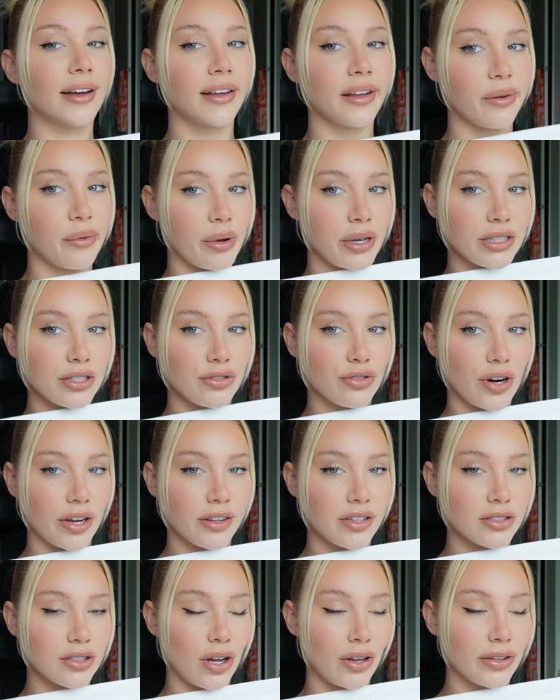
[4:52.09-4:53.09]
can't wait to try
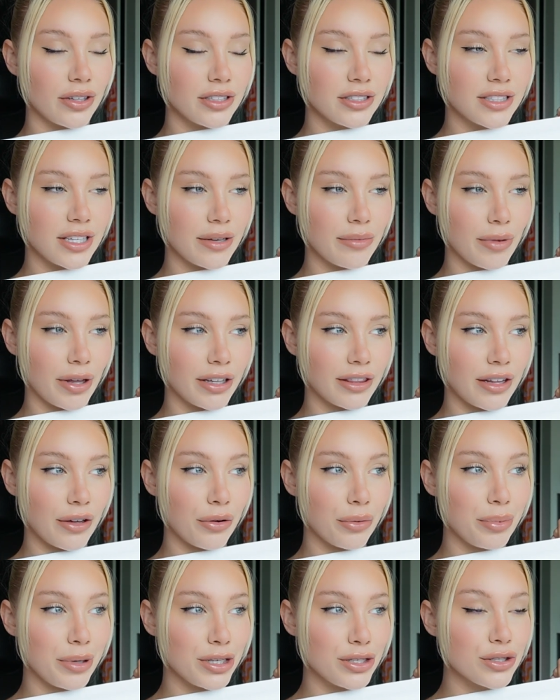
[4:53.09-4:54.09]
these on. They seem like they
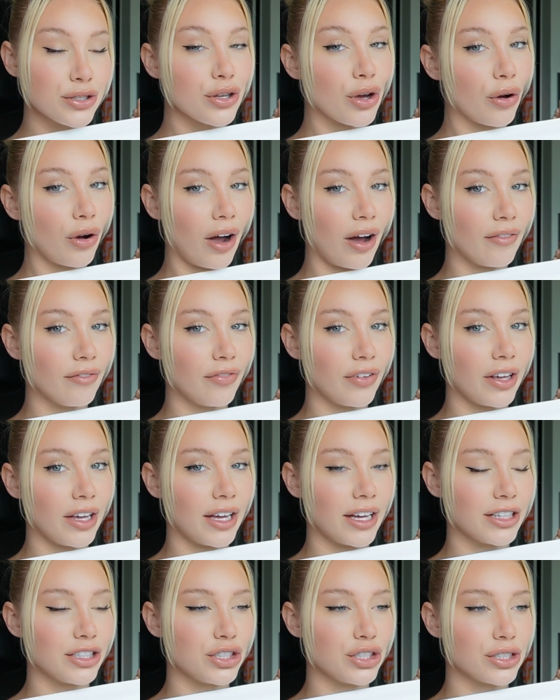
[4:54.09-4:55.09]
would be so
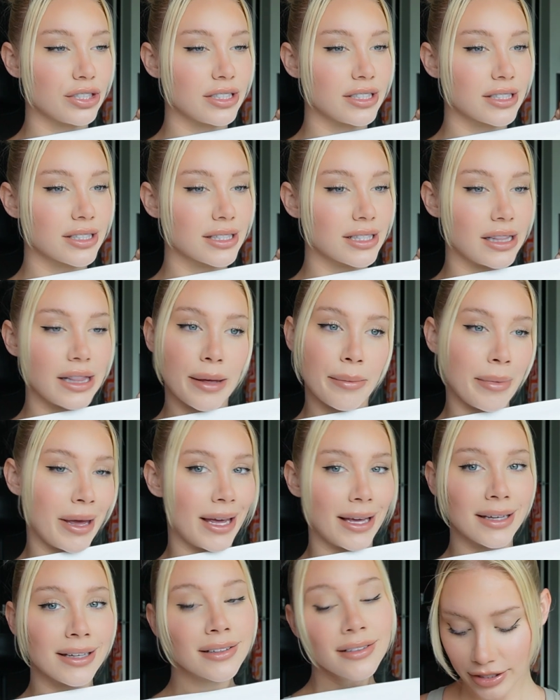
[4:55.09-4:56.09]
comfy and just
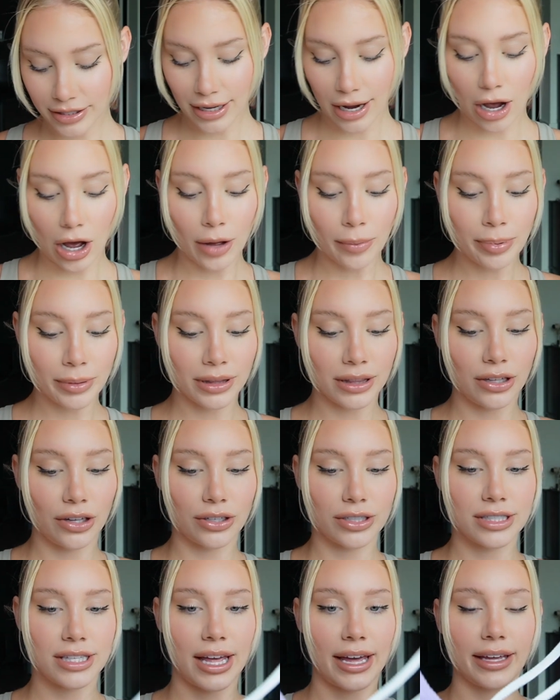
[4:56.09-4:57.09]
slimming. The top
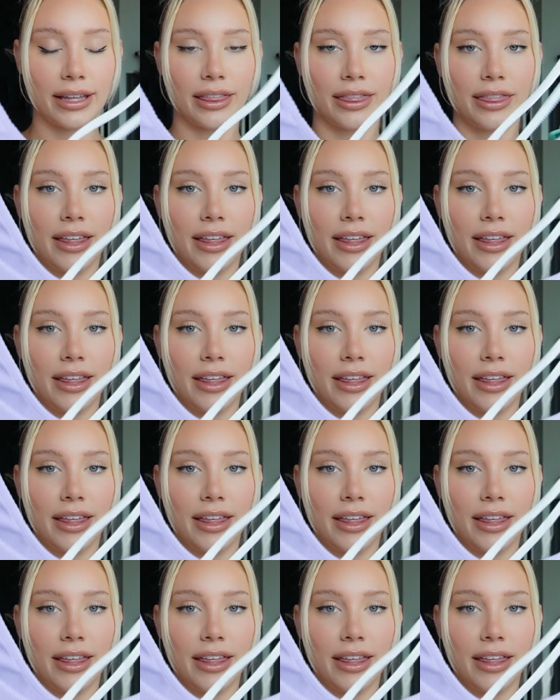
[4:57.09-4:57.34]
looks like